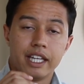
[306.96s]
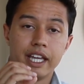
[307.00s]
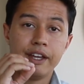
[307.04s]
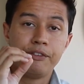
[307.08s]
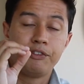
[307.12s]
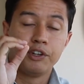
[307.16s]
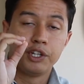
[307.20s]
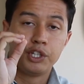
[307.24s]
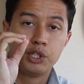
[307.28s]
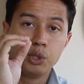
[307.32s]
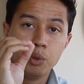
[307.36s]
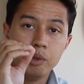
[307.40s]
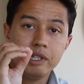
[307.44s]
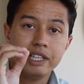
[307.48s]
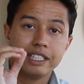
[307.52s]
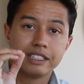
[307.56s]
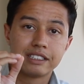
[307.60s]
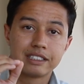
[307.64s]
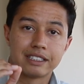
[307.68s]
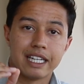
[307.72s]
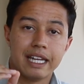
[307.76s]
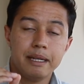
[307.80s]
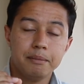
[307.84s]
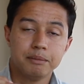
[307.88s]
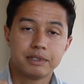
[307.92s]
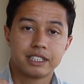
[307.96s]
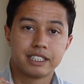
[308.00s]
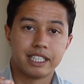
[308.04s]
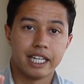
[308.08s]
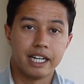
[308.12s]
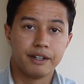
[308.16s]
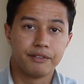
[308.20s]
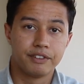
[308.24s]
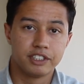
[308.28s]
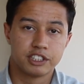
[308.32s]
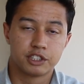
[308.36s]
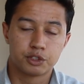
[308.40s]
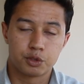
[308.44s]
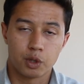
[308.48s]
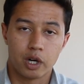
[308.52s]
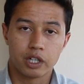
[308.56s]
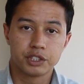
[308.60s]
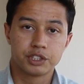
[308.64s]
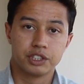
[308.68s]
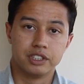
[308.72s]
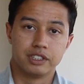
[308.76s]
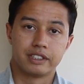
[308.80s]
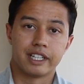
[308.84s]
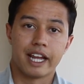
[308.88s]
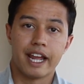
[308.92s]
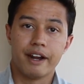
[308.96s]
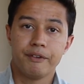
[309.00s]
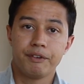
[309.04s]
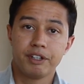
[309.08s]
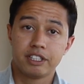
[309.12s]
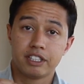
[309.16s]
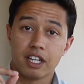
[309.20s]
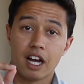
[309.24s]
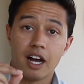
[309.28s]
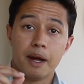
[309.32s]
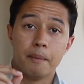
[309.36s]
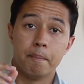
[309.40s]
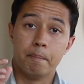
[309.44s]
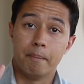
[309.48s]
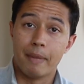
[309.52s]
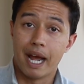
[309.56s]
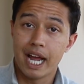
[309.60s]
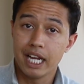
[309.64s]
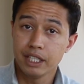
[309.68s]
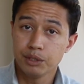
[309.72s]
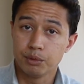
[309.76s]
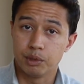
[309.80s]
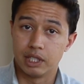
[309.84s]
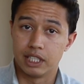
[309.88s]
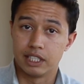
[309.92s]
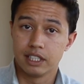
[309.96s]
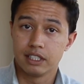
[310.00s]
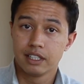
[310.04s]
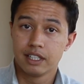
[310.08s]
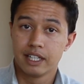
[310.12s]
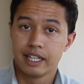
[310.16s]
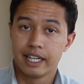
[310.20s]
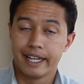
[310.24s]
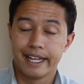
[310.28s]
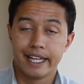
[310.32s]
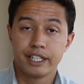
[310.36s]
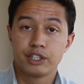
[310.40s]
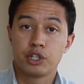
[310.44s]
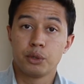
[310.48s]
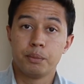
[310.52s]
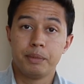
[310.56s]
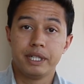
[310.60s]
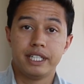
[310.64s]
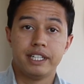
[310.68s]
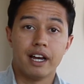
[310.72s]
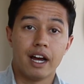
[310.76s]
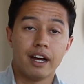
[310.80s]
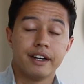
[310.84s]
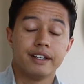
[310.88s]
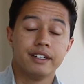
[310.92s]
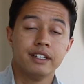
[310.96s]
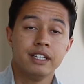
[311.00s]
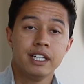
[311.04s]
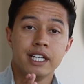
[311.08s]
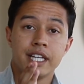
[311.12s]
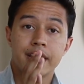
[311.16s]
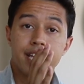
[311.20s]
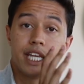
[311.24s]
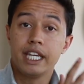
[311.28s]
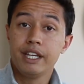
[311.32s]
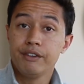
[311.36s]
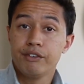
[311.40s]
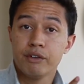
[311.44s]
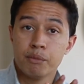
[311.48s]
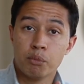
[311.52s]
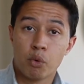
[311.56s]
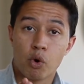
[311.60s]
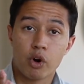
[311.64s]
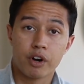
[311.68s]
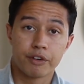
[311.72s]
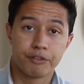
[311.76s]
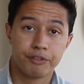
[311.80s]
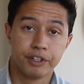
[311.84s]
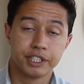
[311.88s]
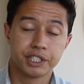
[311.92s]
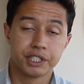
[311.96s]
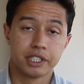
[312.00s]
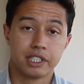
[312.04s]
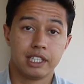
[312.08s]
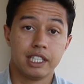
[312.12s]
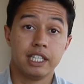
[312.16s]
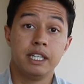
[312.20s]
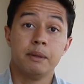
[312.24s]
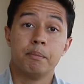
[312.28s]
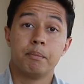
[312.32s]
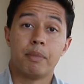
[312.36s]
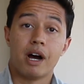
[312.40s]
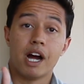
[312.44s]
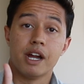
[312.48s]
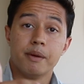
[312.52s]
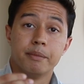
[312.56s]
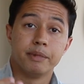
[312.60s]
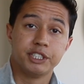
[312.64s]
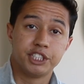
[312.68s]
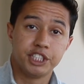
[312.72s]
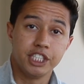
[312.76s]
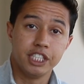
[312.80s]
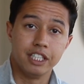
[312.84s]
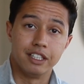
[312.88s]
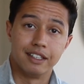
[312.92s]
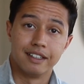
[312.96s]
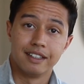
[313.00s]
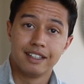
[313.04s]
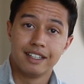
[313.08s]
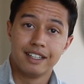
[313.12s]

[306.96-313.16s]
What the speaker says: if you're doing the same set of instructions every time manually, it could be done even more efficiently by a machine.